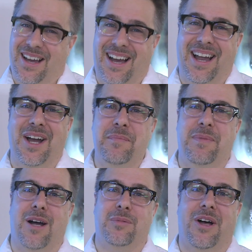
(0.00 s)
Hi, I'm
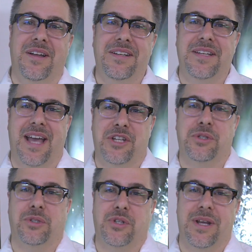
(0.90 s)
Bob Lawton,
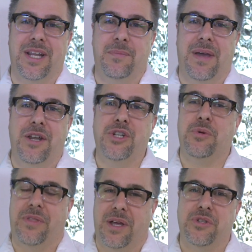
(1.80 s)
National Training Manager
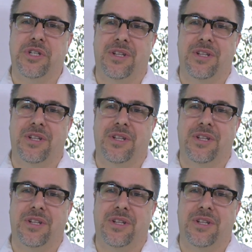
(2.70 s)
with L G